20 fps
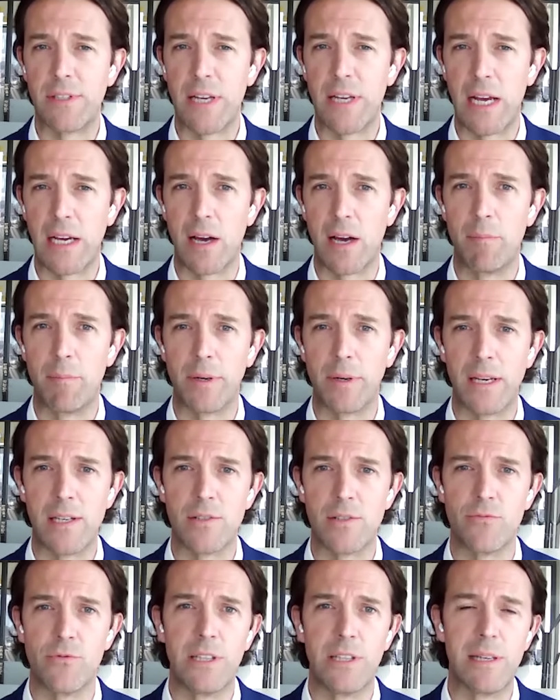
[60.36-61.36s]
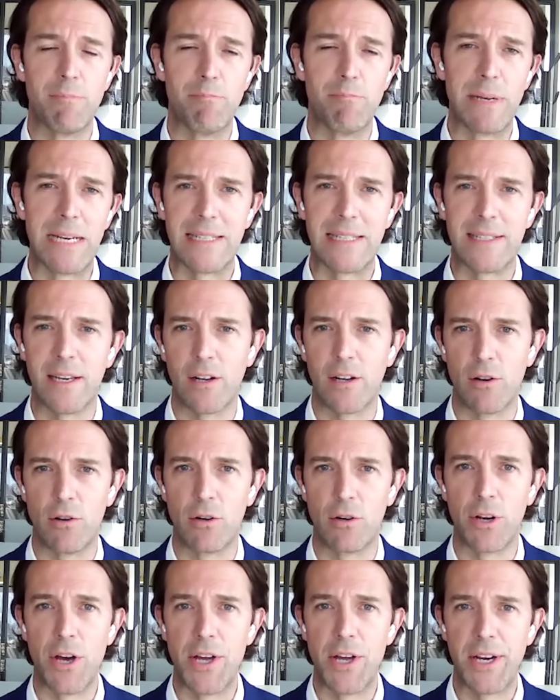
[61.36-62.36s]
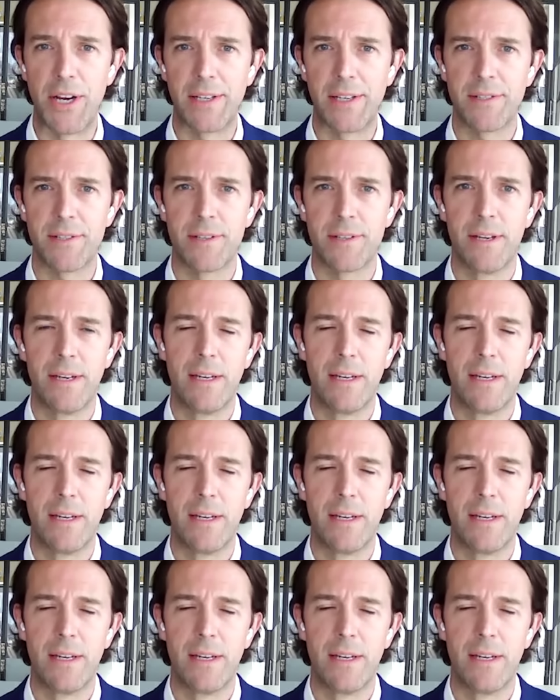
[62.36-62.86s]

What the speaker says: of tech companies really beating on earnings.